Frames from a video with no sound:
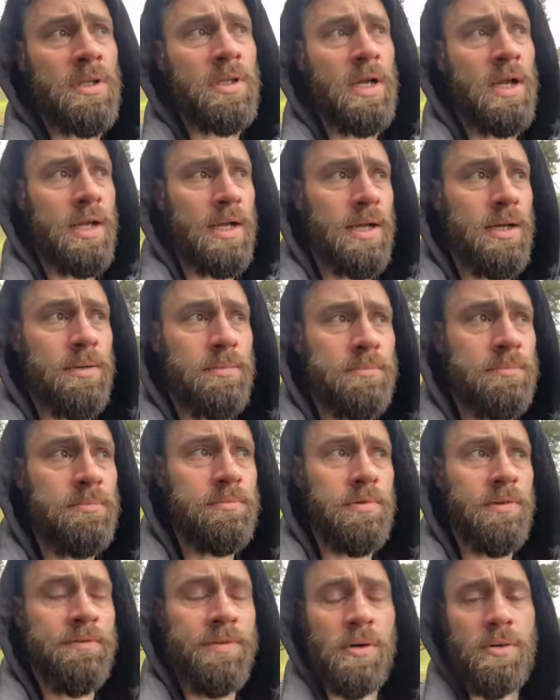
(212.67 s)

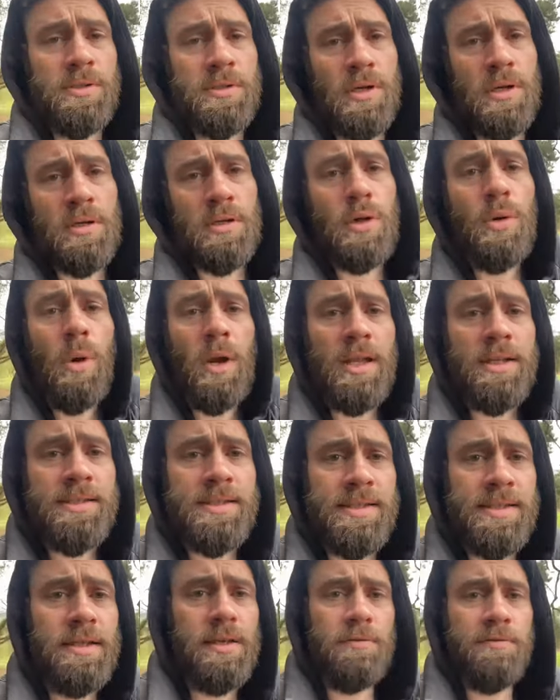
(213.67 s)
focus on
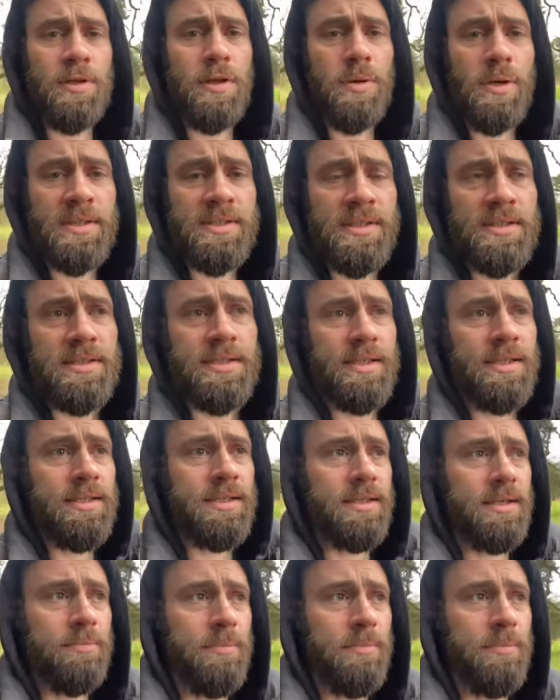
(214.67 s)
quality over quantity.